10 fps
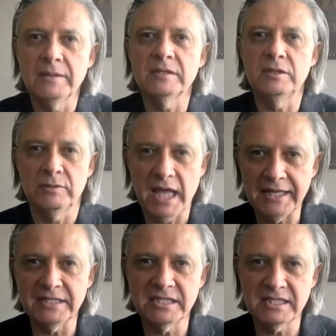the
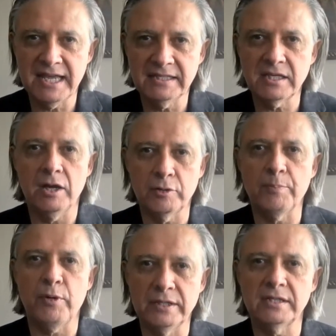United States under
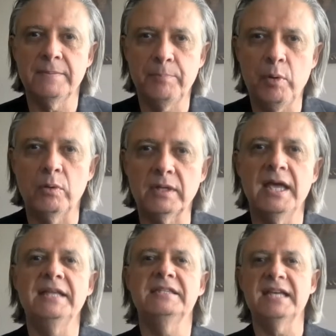President Polk
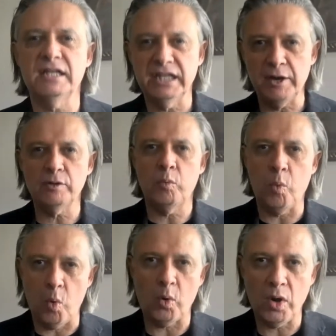declared
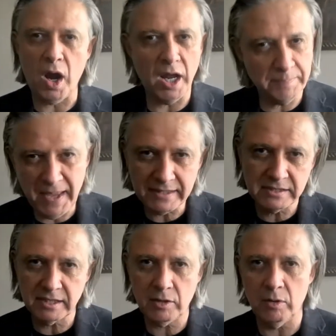war on
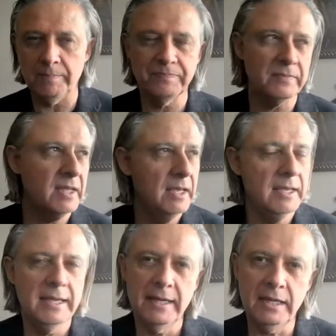Mexico.
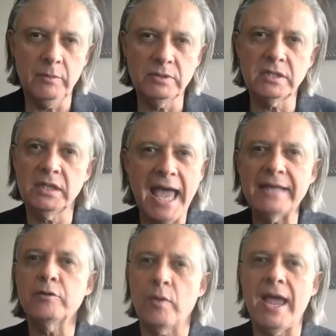It was a
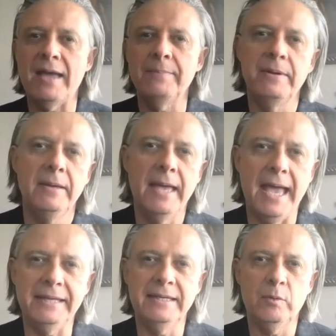land grab,
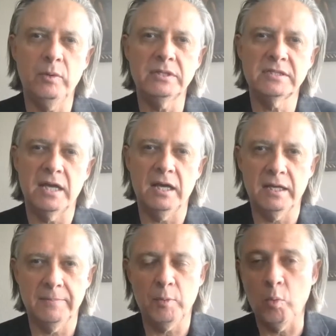and it was
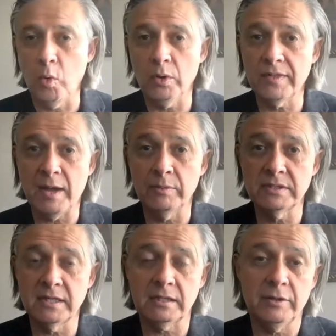a war that was
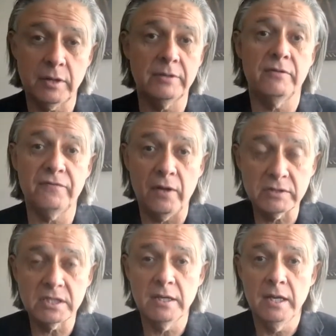declared under
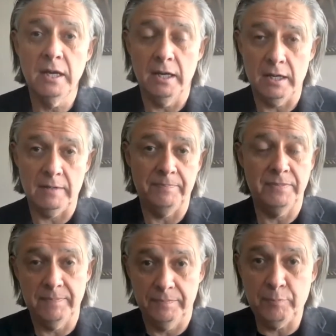false
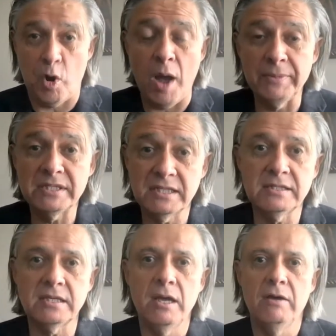
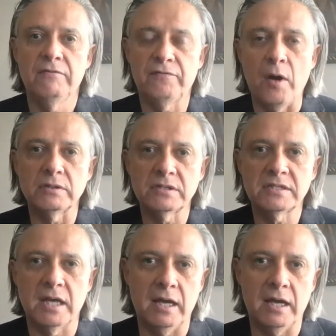promises, false